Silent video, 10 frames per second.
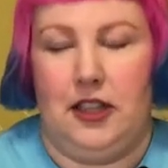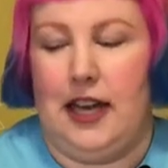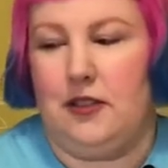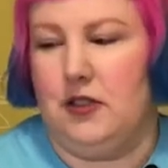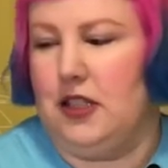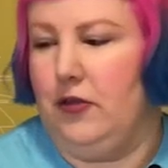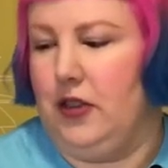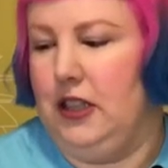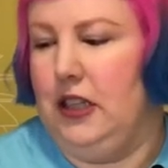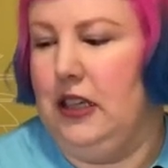That was
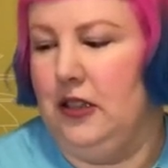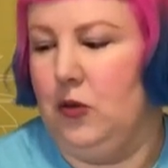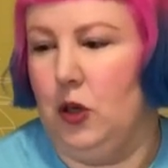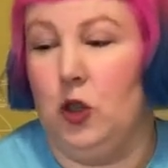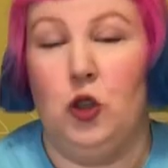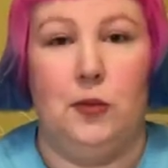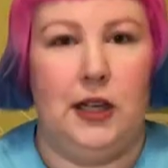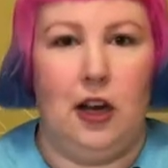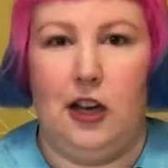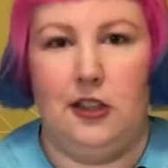definitely what caught
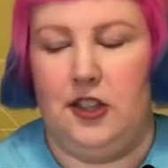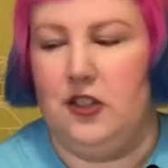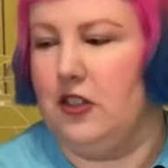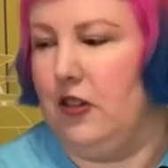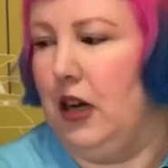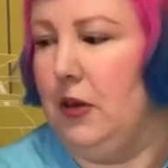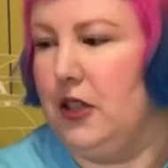my eye on Instagram.